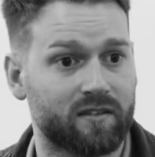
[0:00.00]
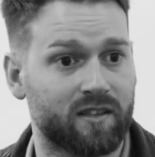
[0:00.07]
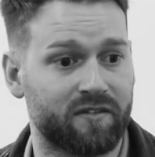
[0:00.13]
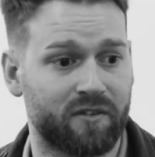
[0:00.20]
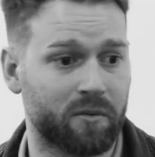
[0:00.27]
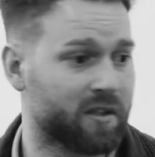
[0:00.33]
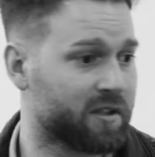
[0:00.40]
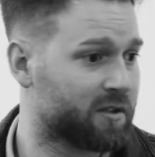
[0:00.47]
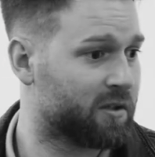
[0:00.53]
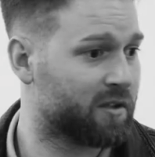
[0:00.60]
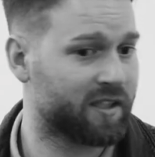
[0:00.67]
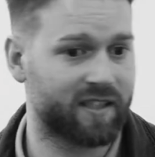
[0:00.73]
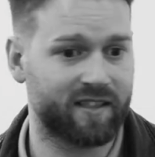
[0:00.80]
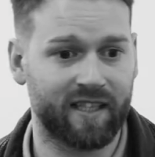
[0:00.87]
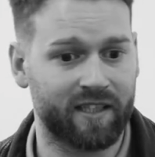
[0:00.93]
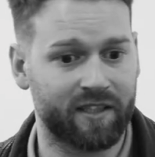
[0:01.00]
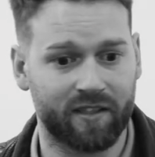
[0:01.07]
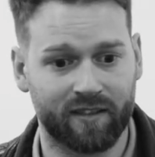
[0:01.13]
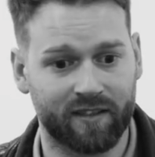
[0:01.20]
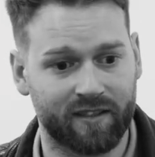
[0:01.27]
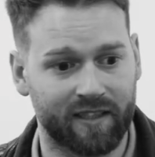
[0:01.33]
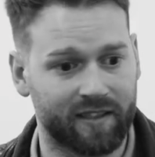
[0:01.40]
If you want to call it a day
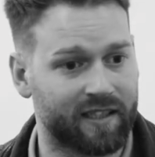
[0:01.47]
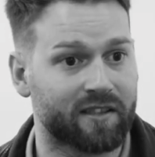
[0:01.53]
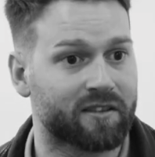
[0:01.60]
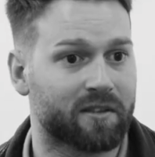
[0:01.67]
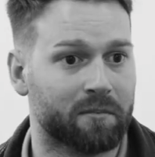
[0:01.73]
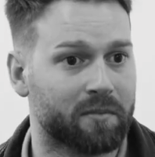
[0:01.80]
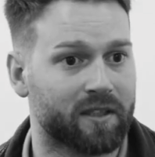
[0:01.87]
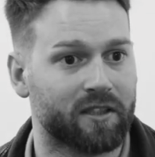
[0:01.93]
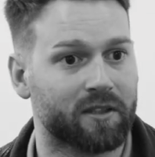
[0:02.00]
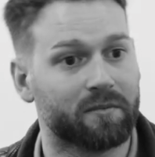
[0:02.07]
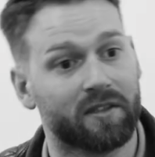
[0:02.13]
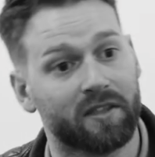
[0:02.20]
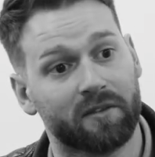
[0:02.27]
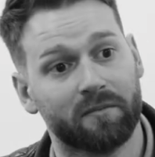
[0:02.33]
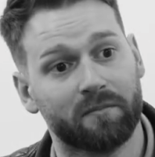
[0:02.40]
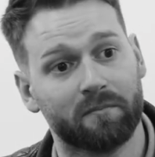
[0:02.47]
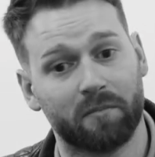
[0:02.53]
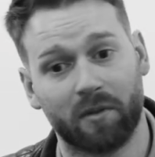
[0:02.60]
early, then that's completely up to you.